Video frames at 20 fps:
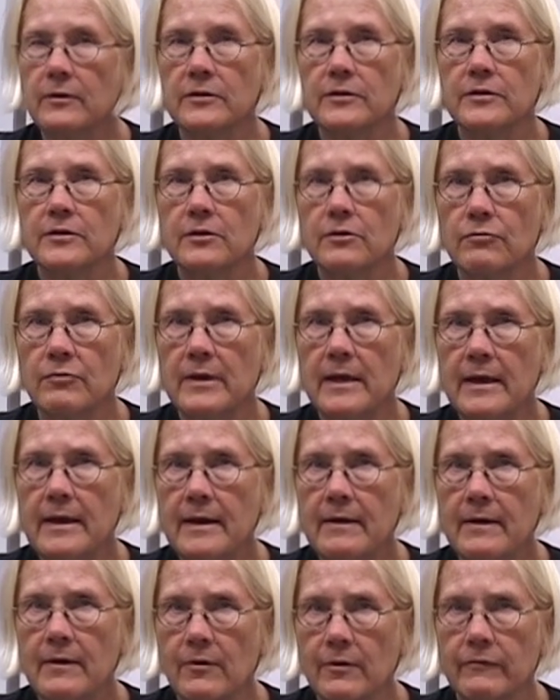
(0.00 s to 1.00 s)

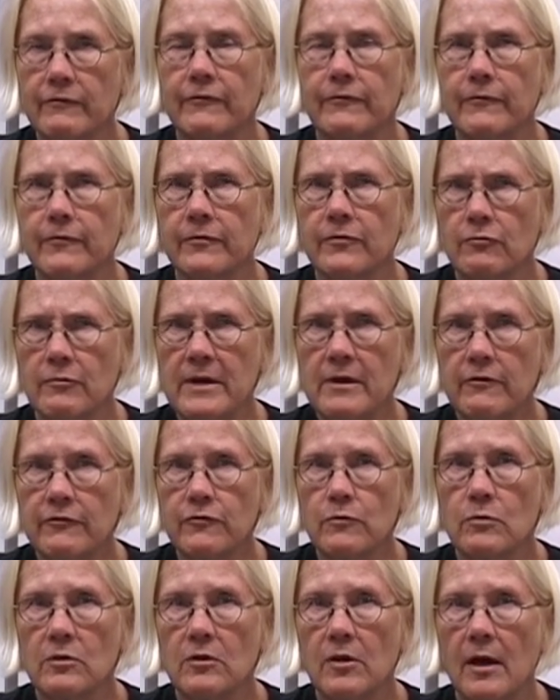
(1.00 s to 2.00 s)
three or
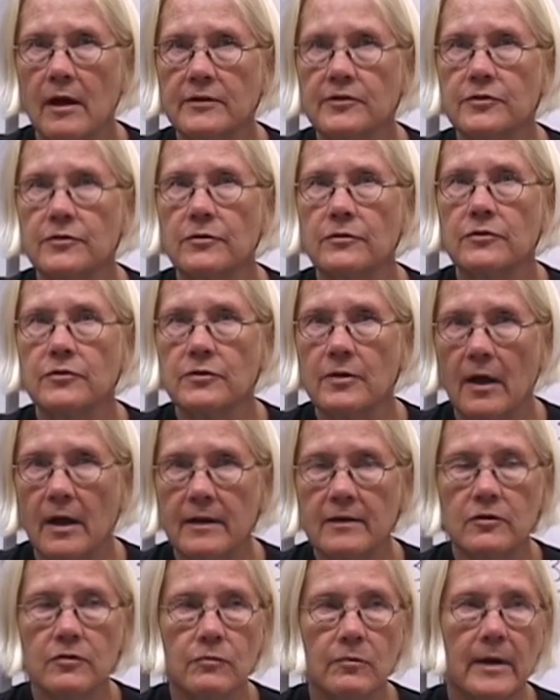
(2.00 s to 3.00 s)
four lawsuits
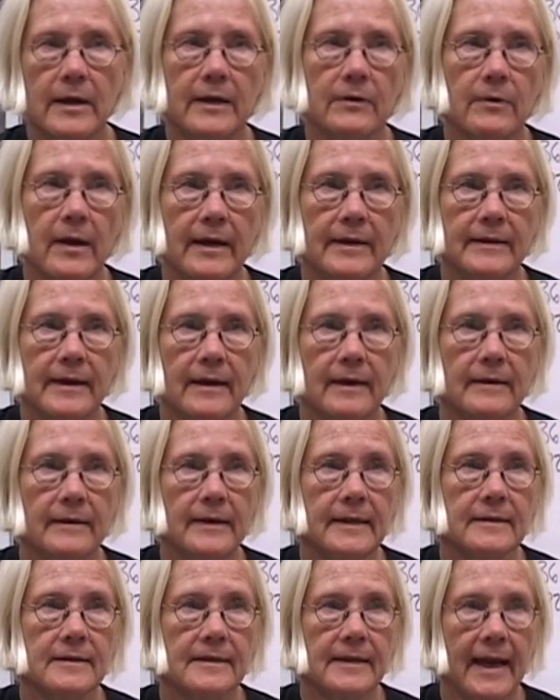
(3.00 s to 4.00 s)
underway right now
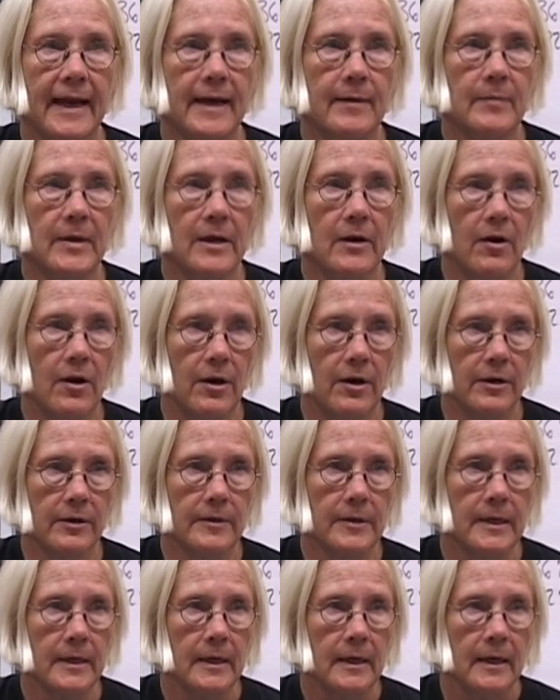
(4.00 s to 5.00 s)
against KBR
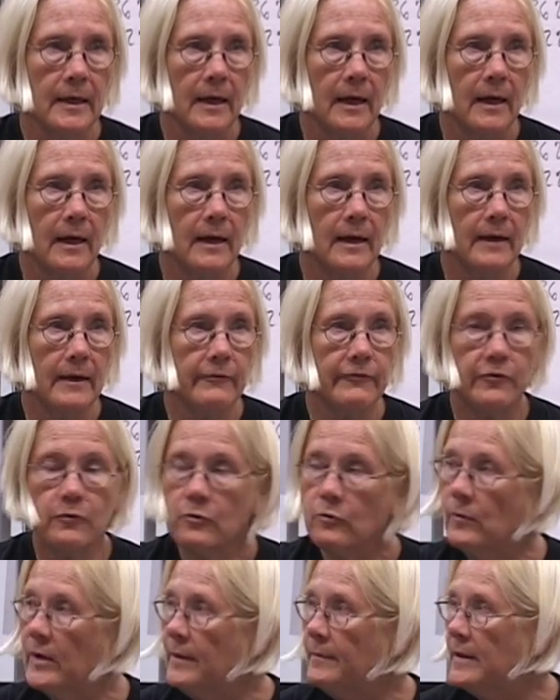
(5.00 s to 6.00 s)

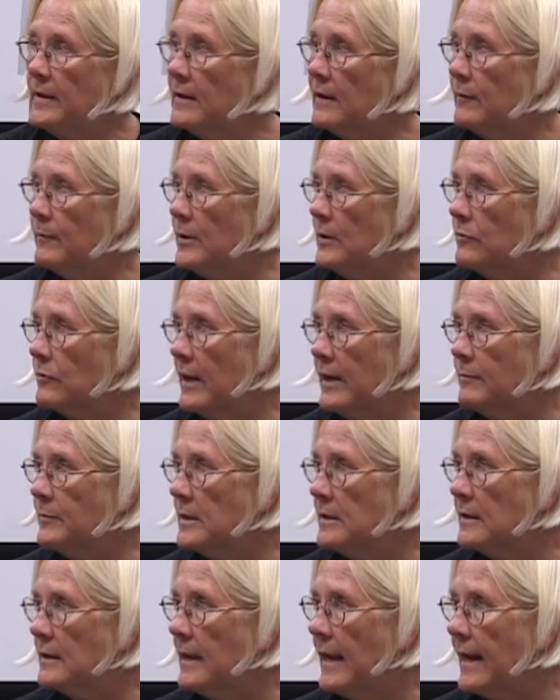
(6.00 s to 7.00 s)
for women that have been
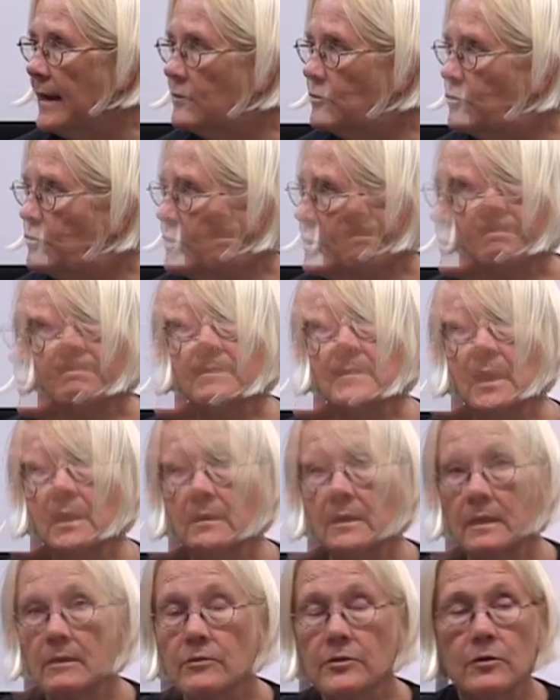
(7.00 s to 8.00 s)
raped in the last year.
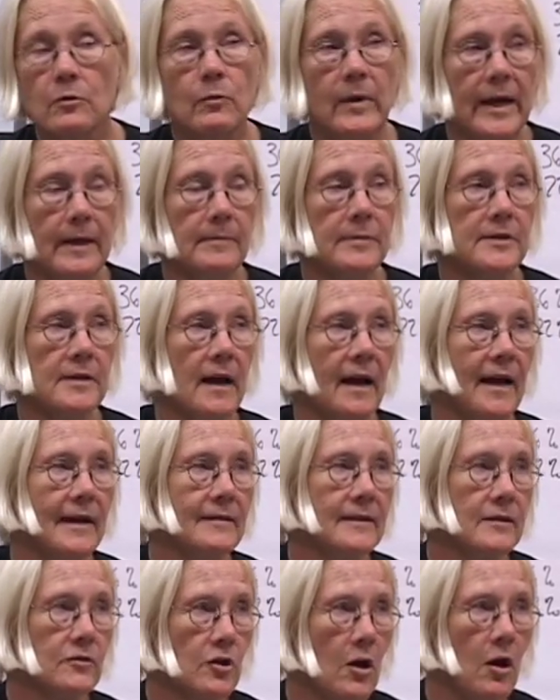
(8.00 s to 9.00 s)
There's a
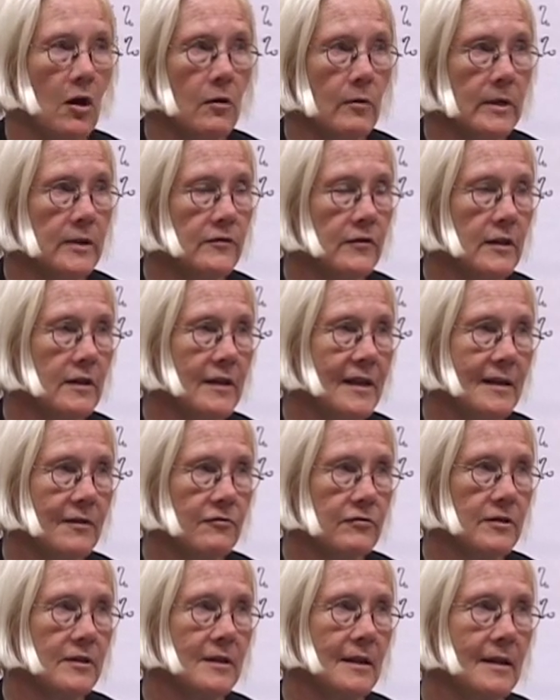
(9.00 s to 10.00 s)
website that's always very
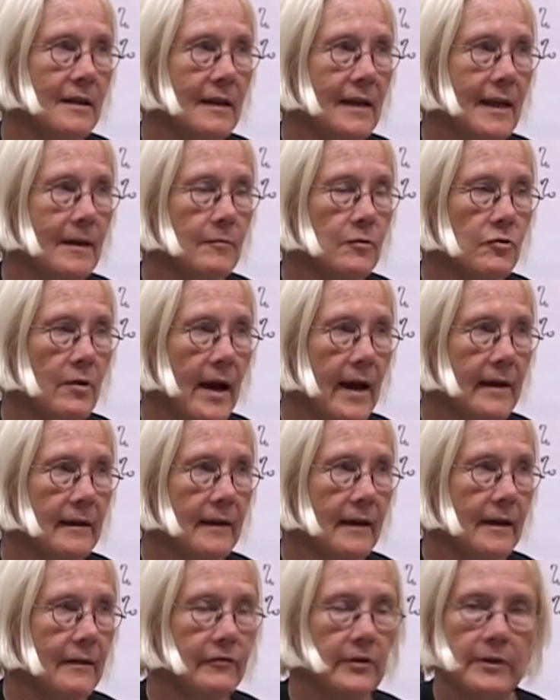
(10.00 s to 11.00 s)
interesting to keep
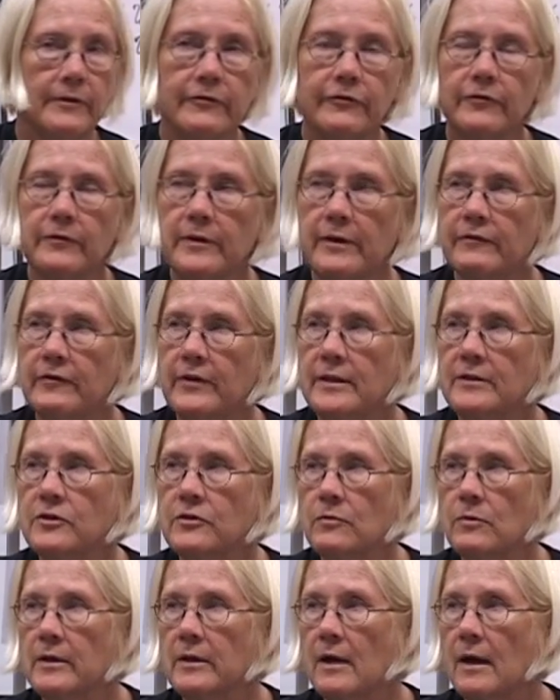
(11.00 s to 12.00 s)
track of
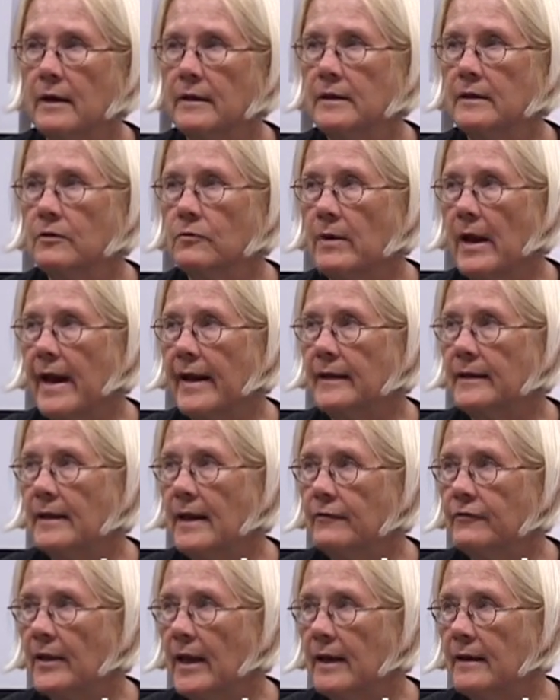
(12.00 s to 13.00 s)
events going on in Iraq and
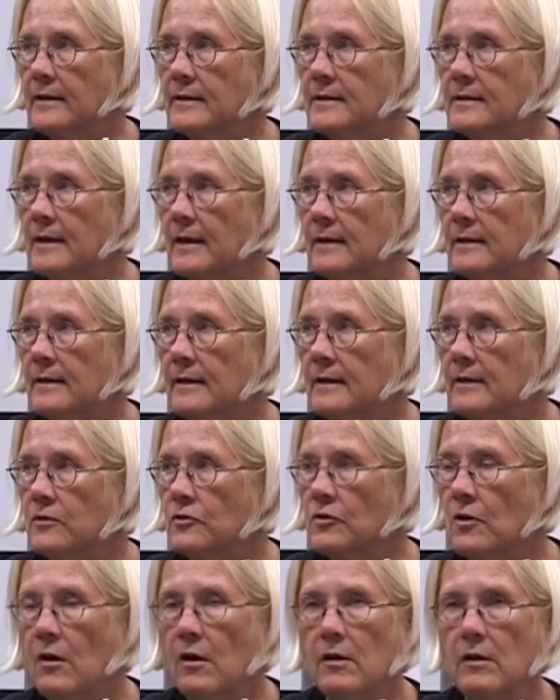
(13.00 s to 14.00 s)
Afghanistan, and
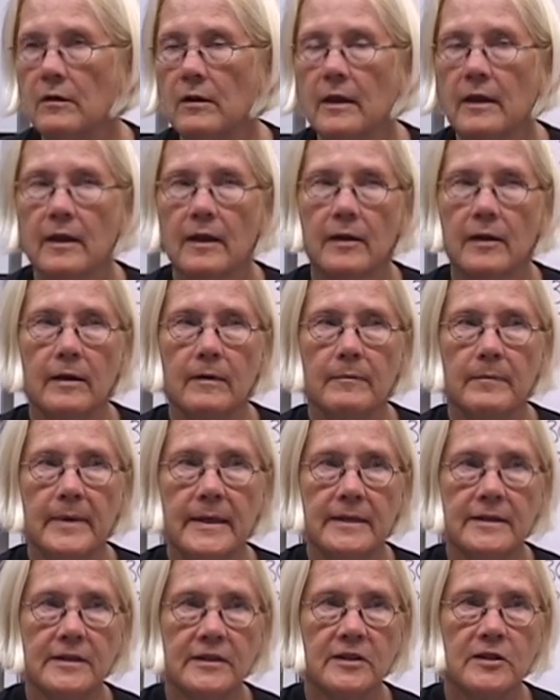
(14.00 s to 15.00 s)
it's called
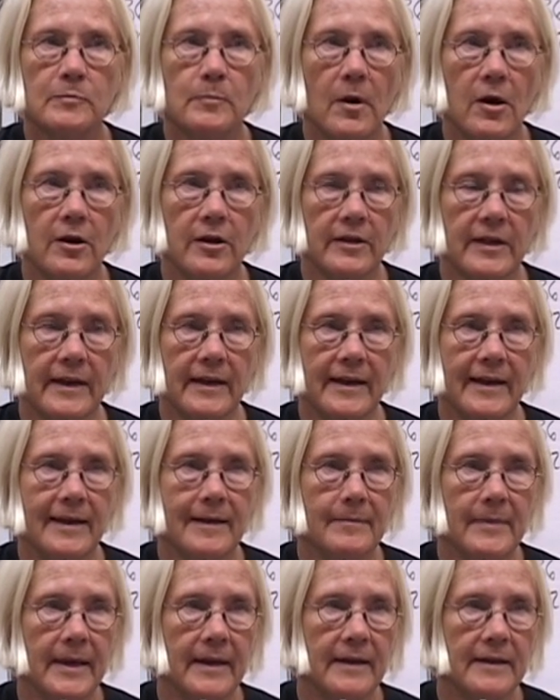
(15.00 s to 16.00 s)
Miss Sparky,
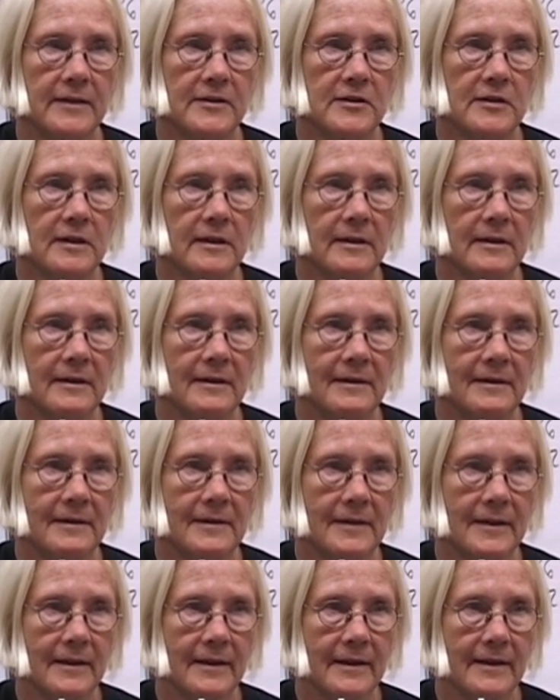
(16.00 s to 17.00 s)

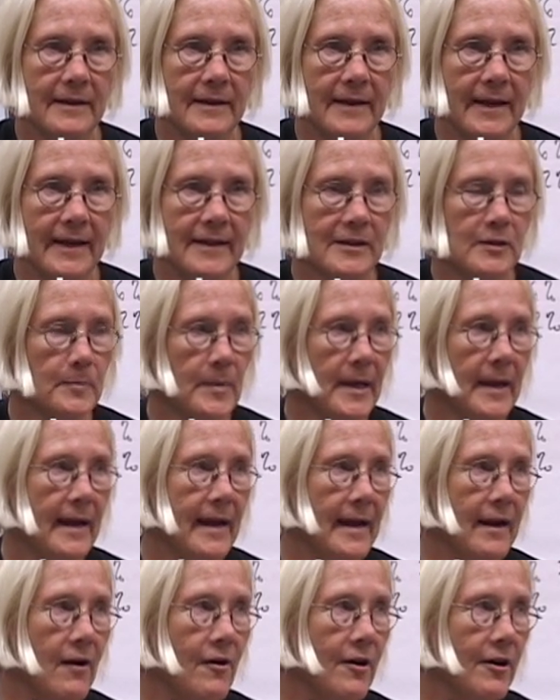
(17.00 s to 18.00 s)

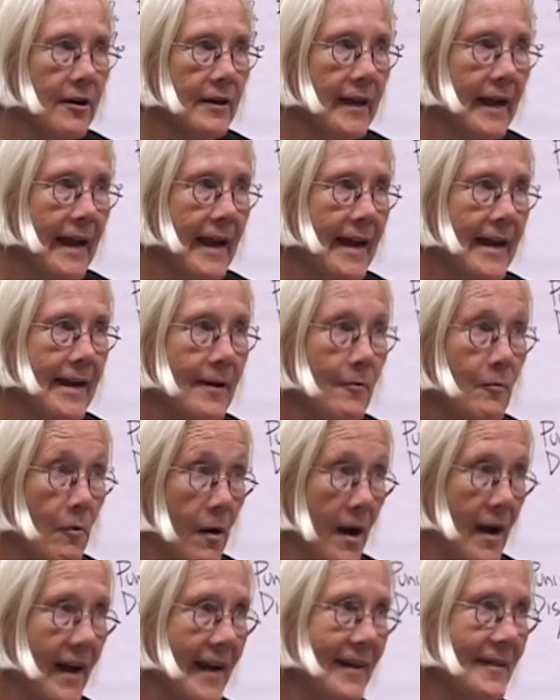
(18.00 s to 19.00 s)

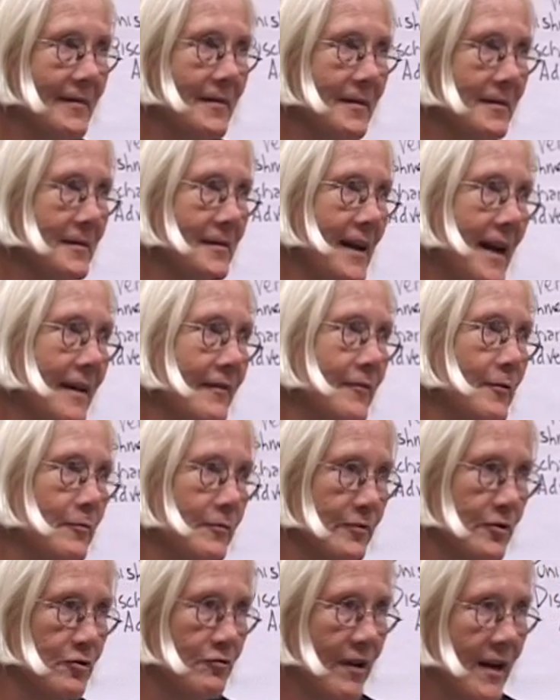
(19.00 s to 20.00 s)
MSSPARKY. Kind of a
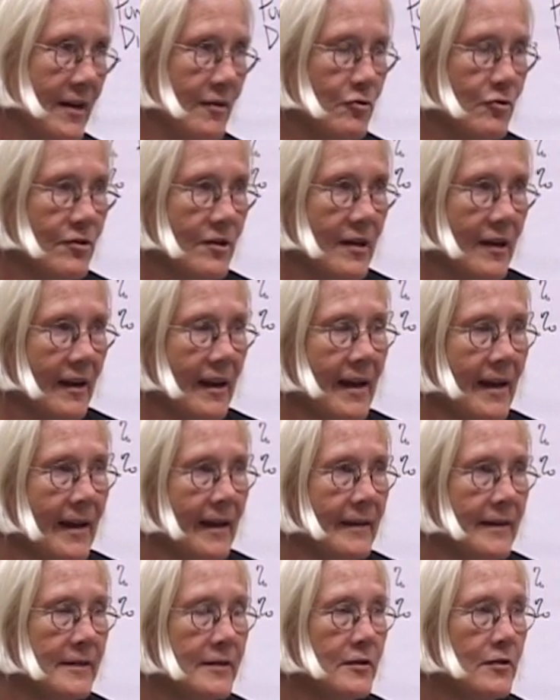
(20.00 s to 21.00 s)
strange thing.
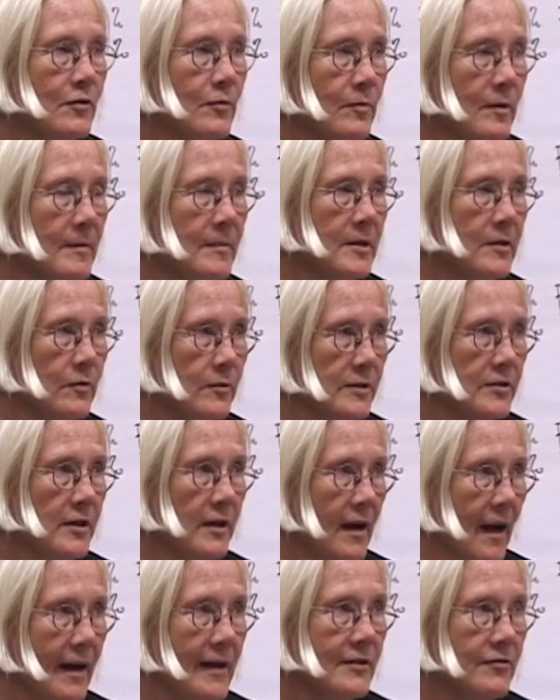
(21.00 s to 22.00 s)
This is a woman who was
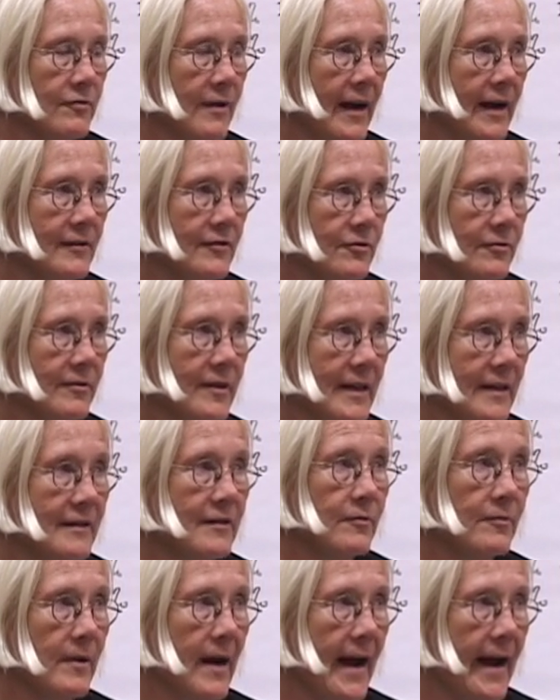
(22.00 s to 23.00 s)
a contractor
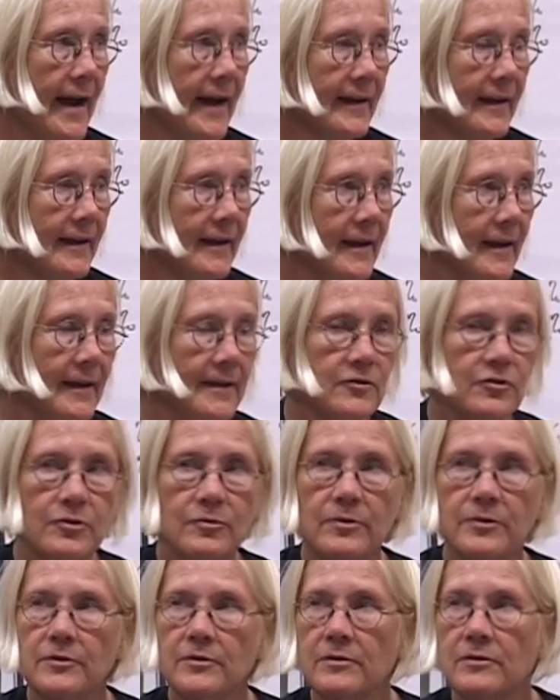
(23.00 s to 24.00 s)
in Iraq.
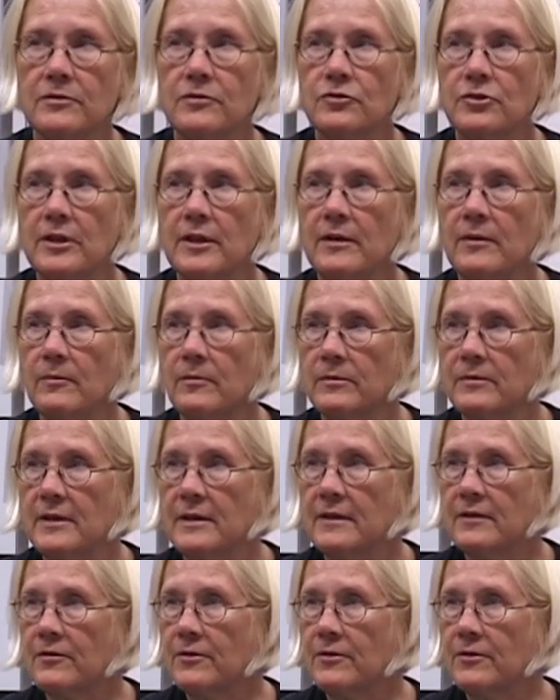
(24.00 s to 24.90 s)
She did